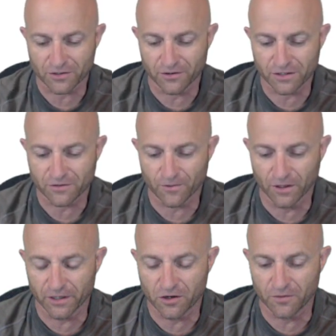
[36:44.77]
So this
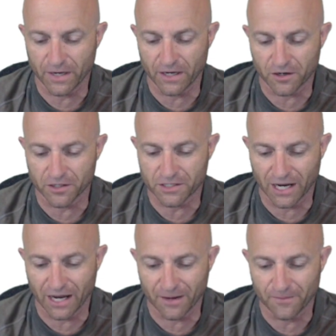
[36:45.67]
really could be a good
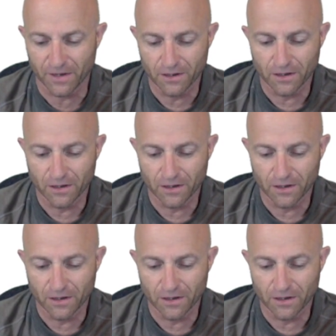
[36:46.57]
time